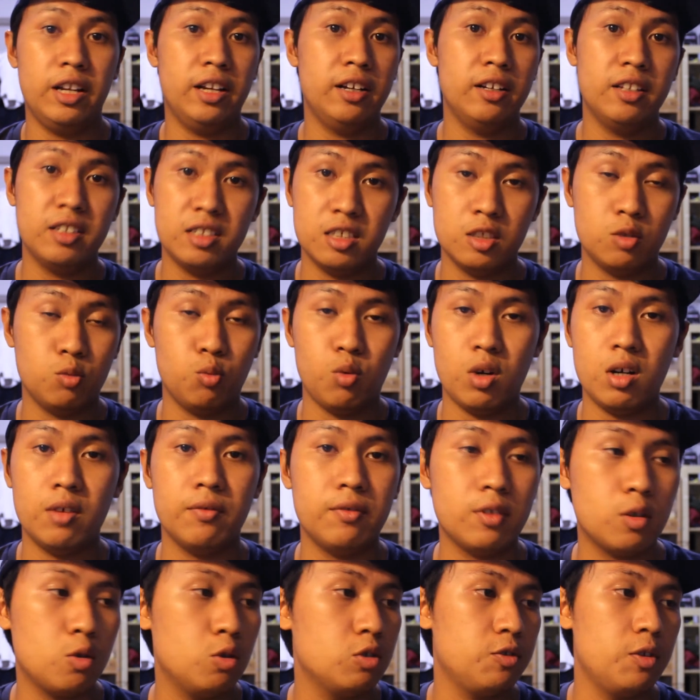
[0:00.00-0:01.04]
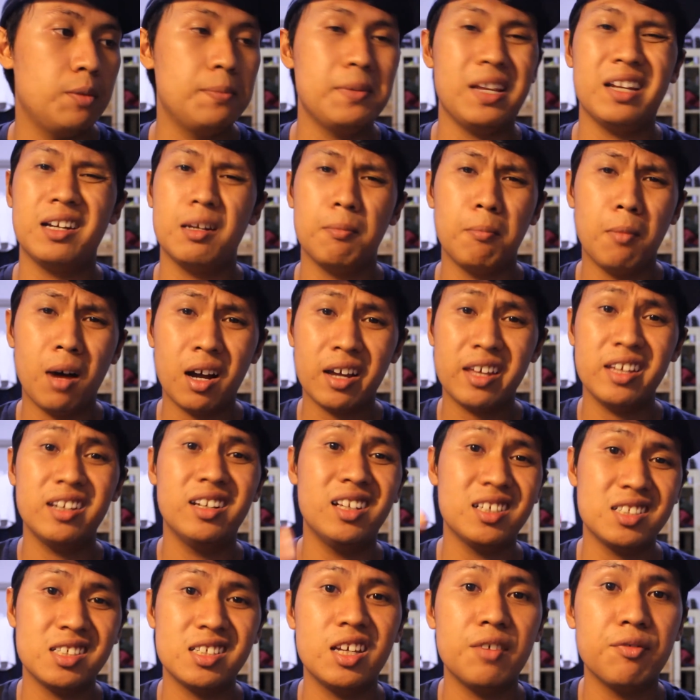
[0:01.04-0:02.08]
and this is one of the quotes from him. Like, the market
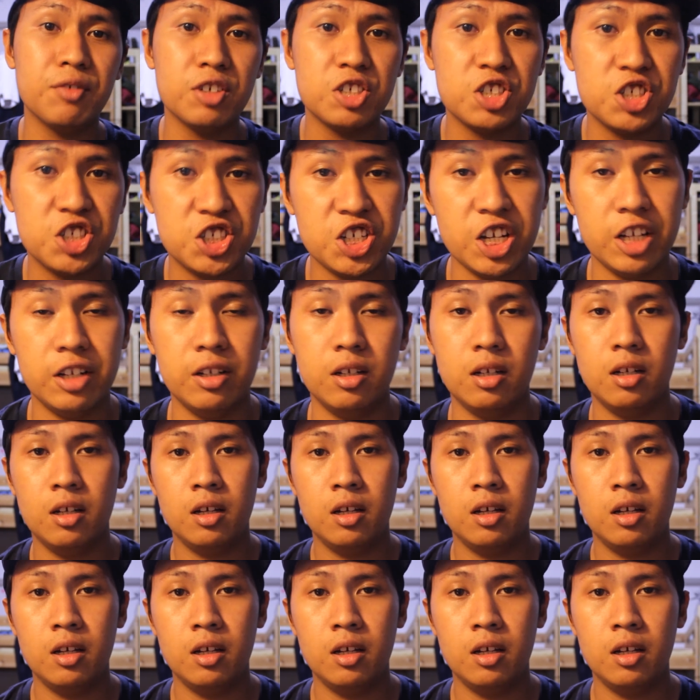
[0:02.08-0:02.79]
doesn't give a shit.